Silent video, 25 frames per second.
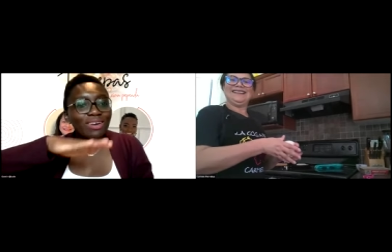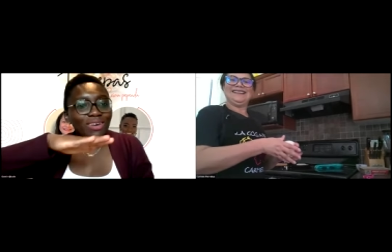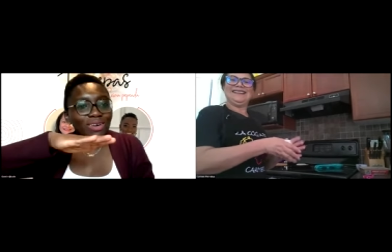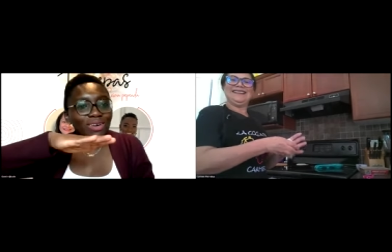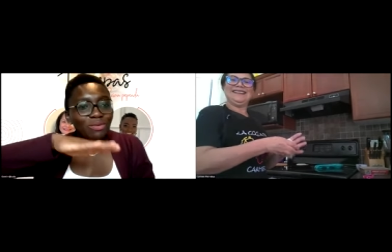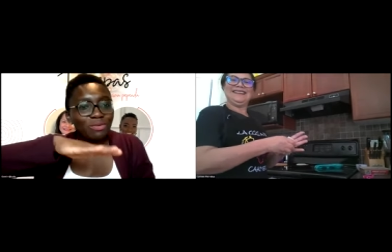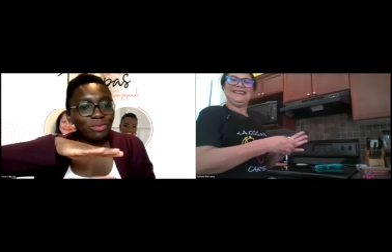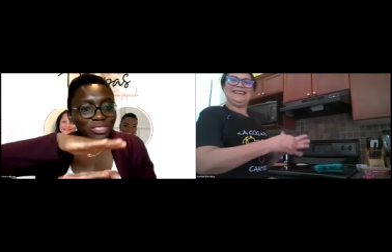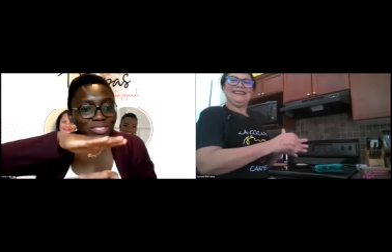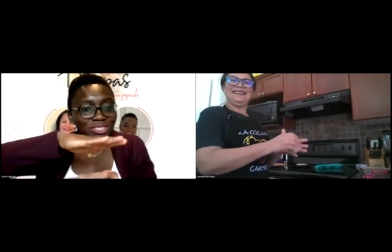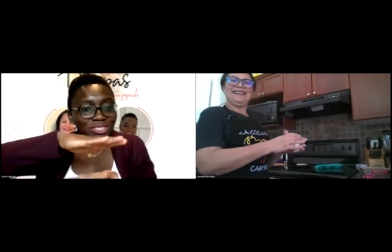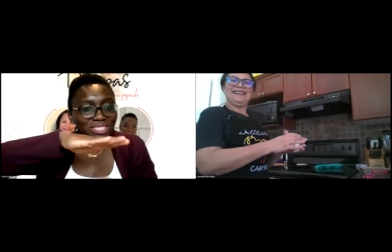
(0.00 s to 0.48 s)
long
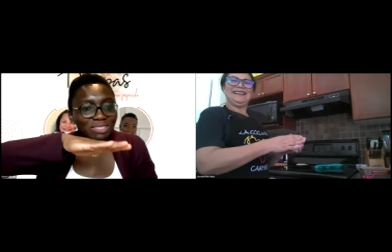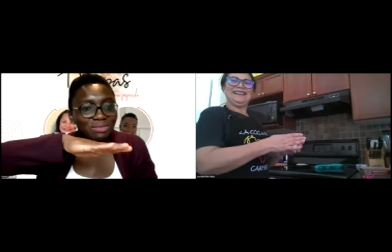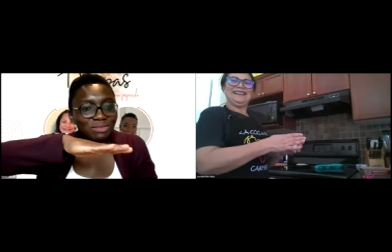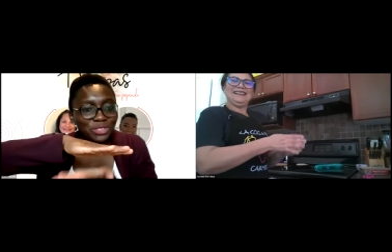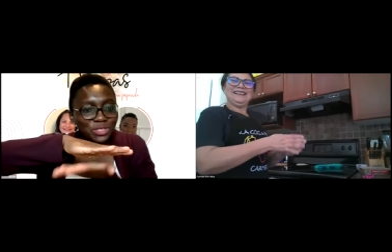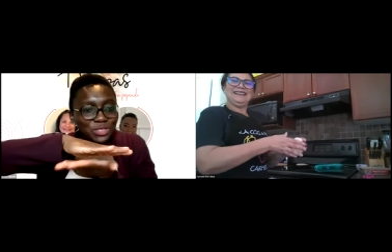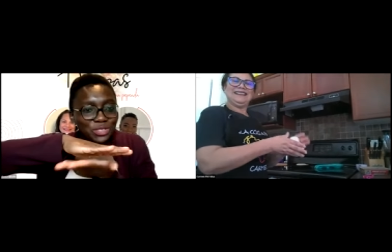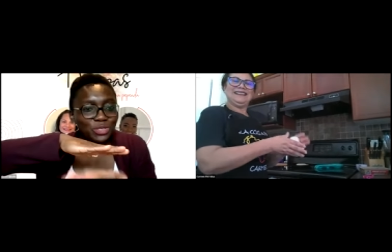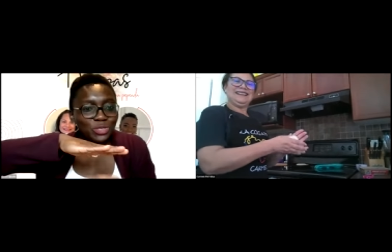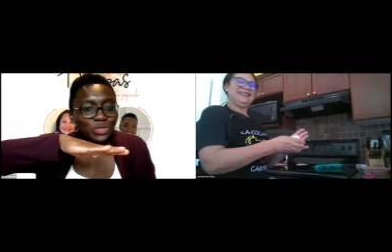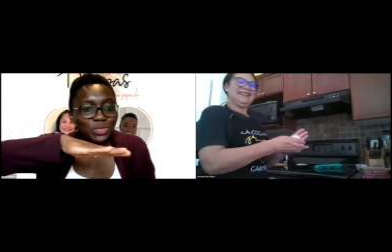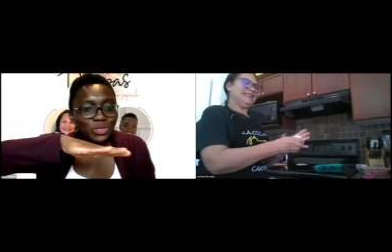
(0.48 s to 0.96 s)
would you say we
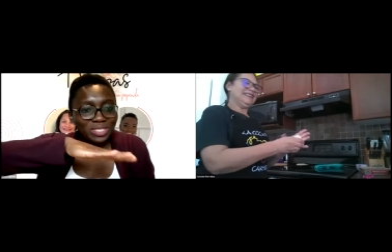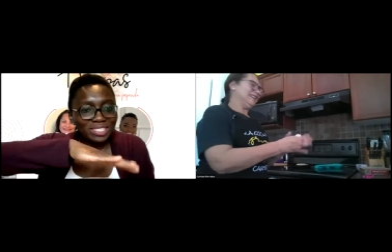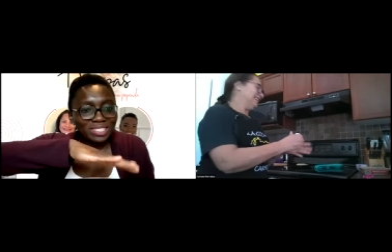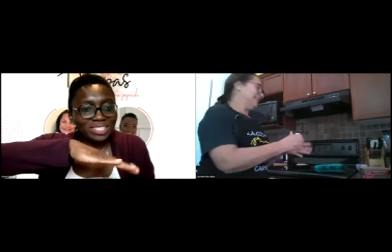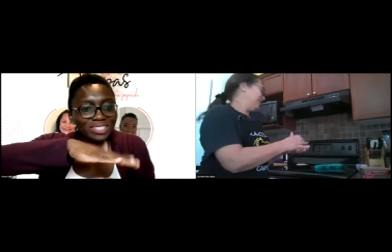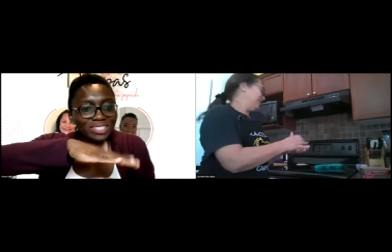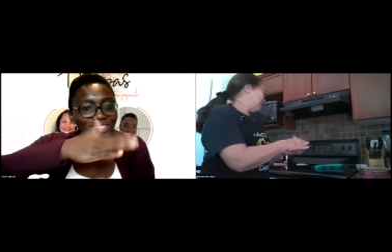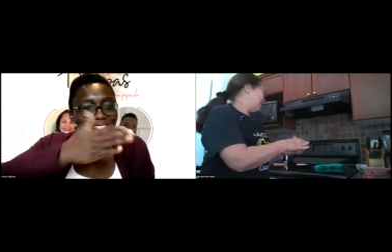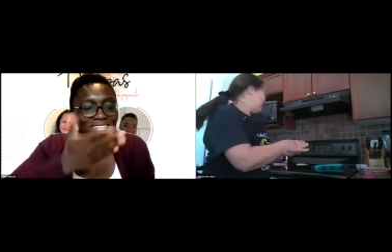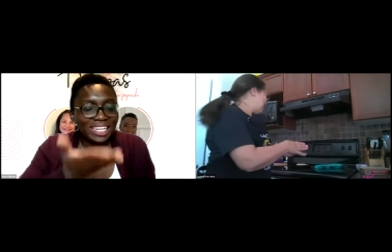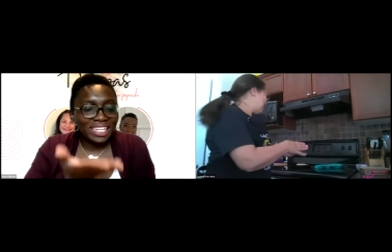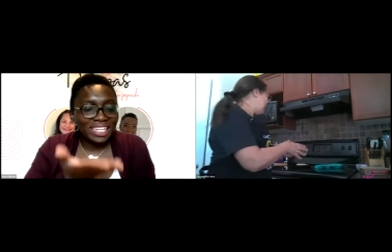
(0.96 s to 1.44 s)
should toast
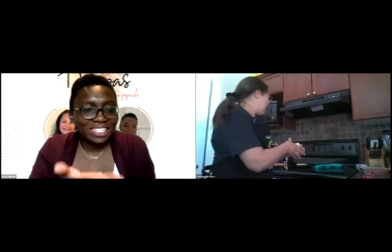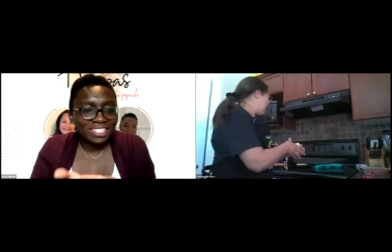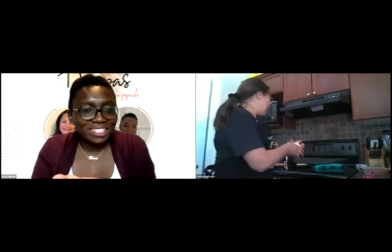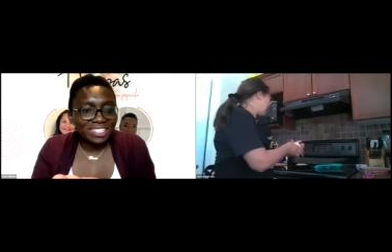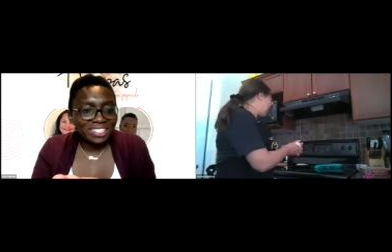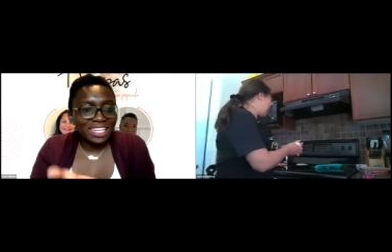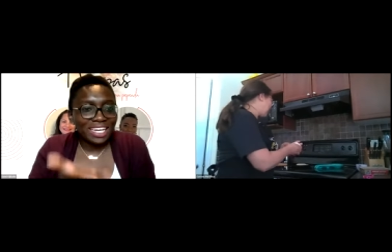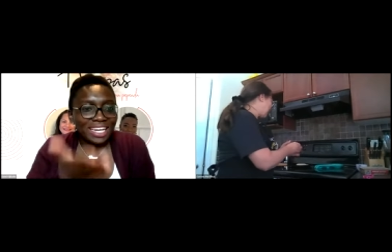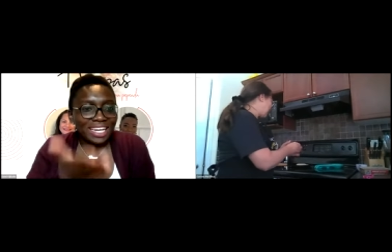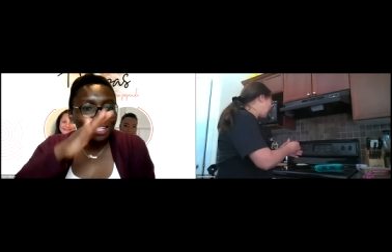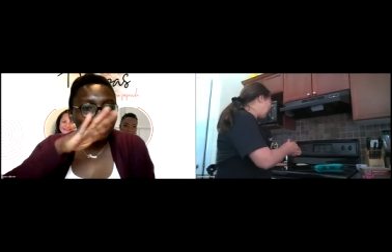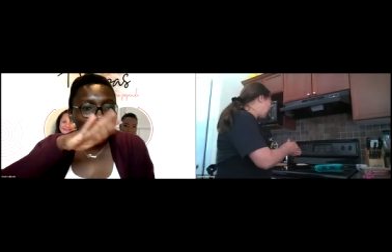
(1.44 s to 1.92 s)
it on each
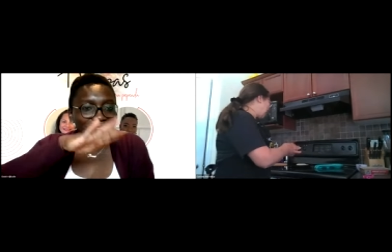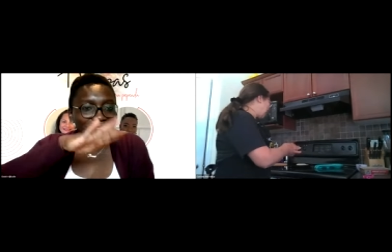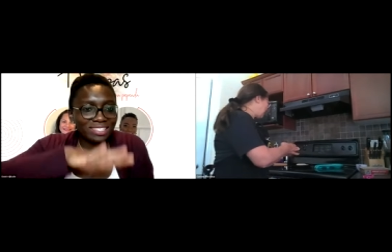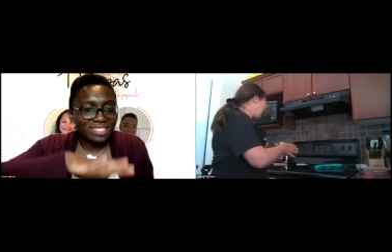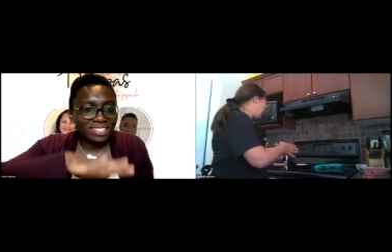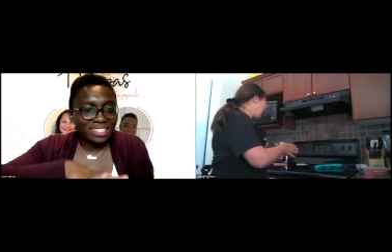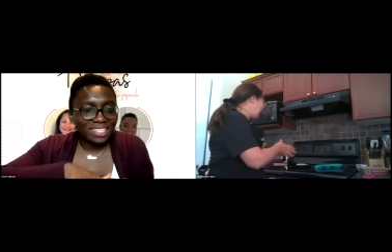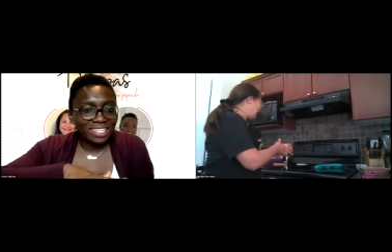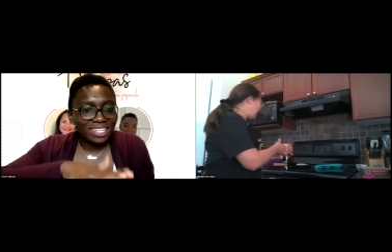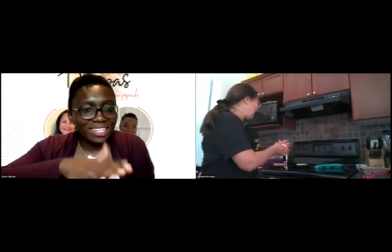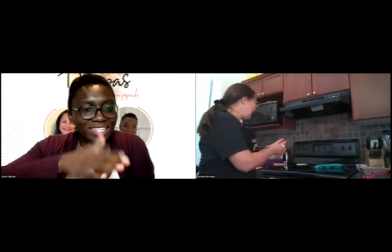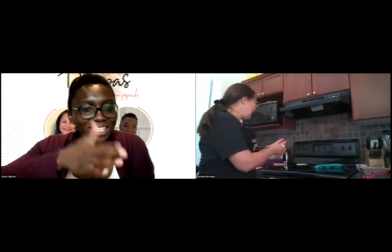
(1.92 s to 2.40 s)
side on the
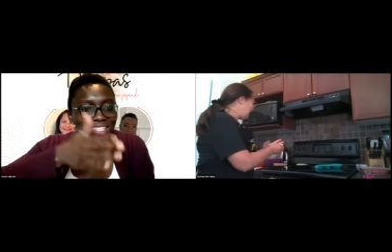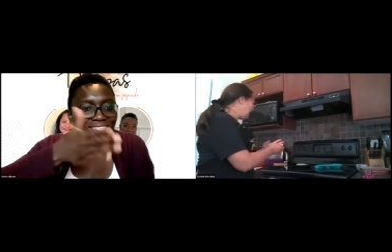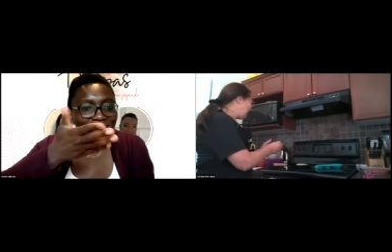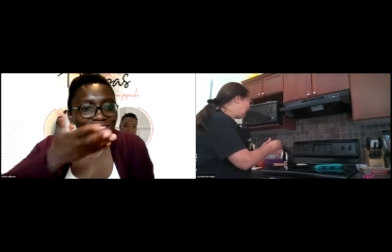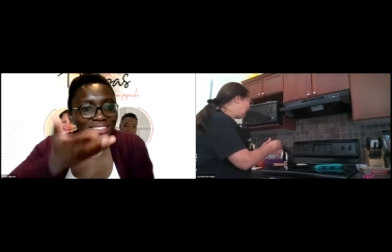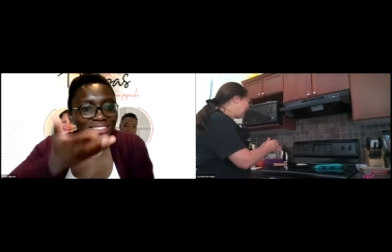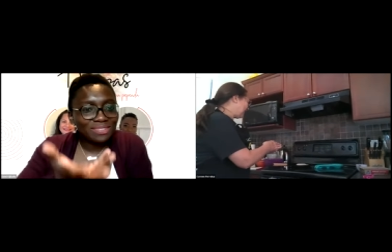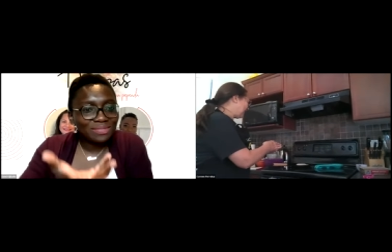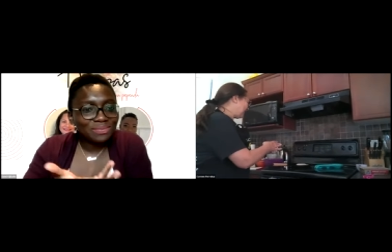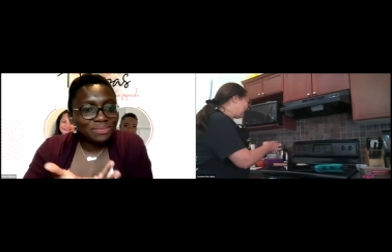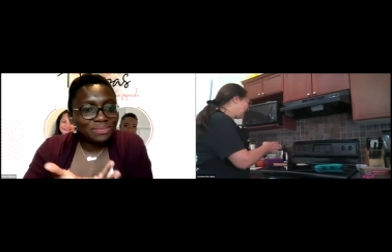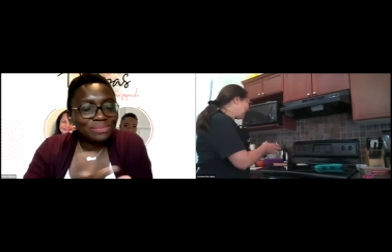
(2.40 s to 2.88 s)
skillet?
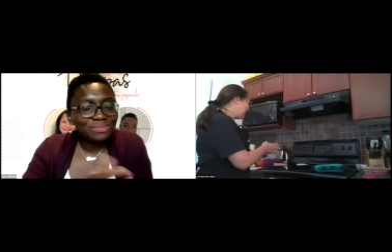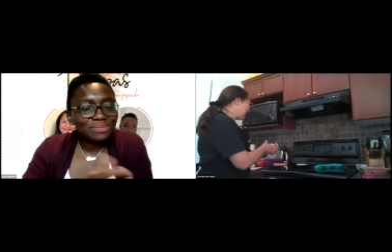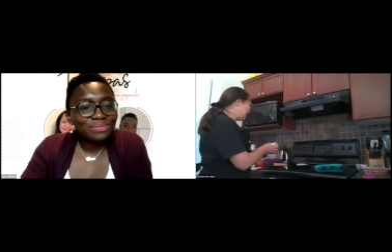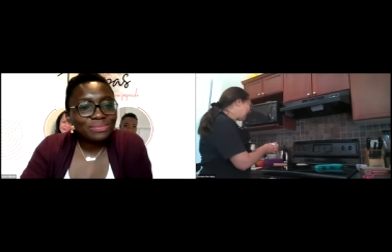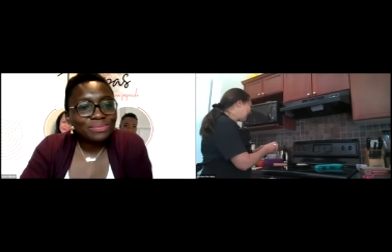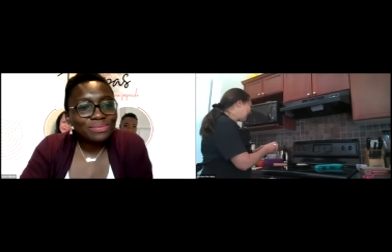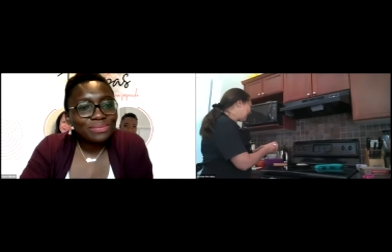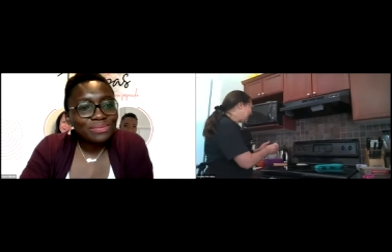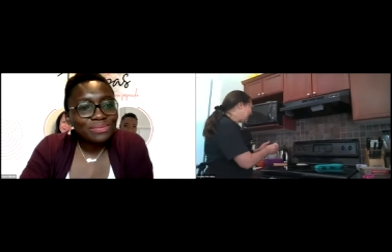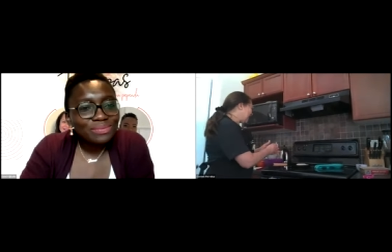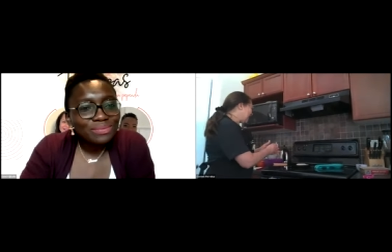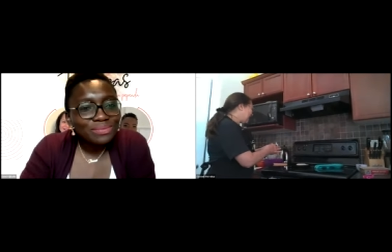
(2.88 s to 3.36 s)

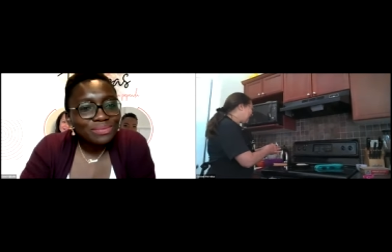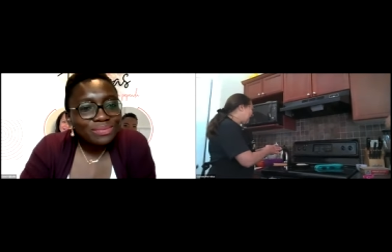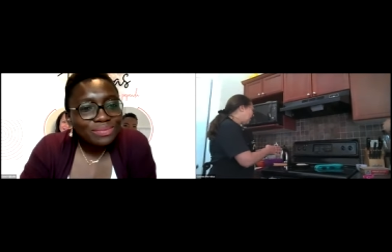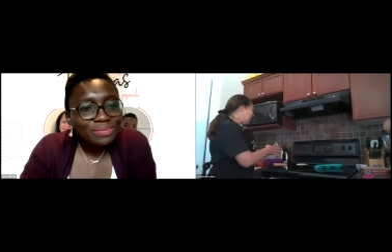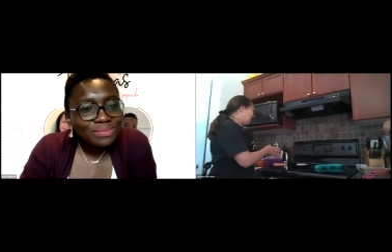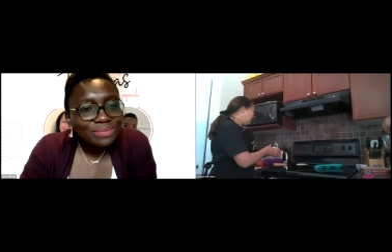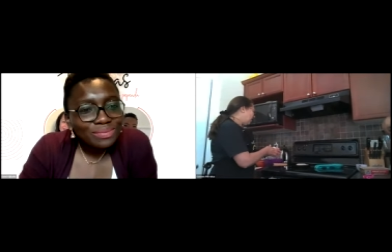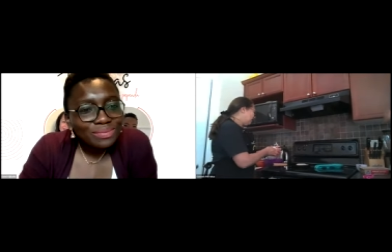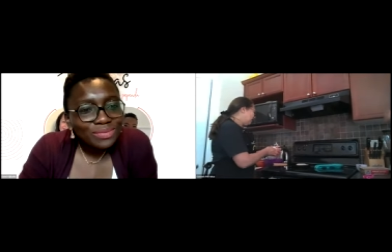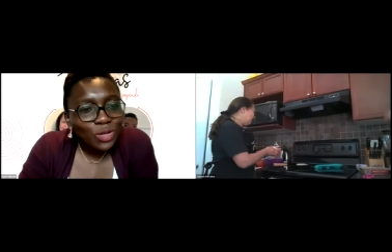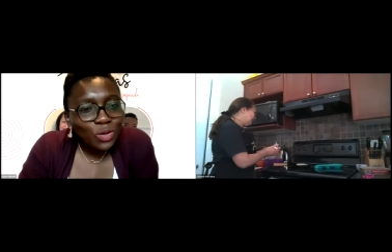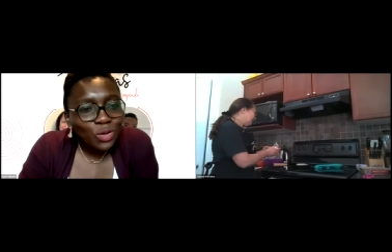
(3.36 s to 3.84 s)

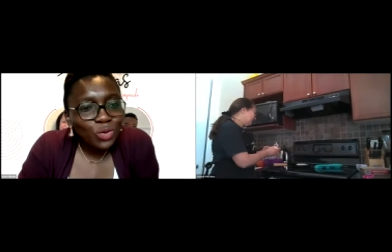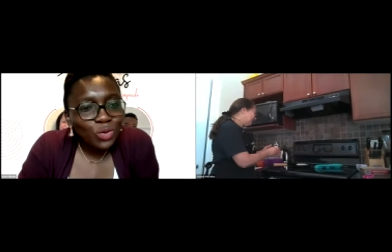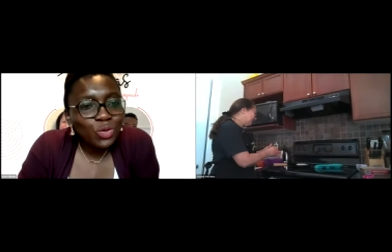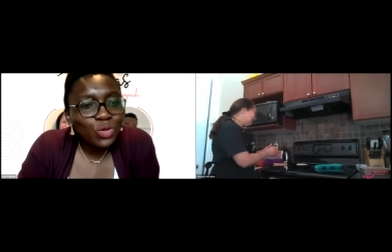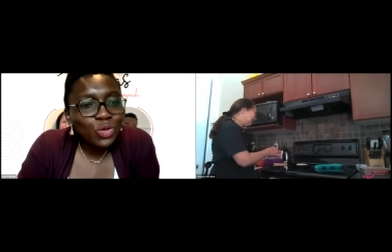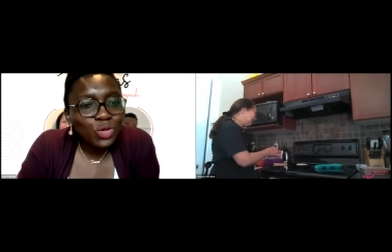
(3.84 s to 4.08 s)
Um, or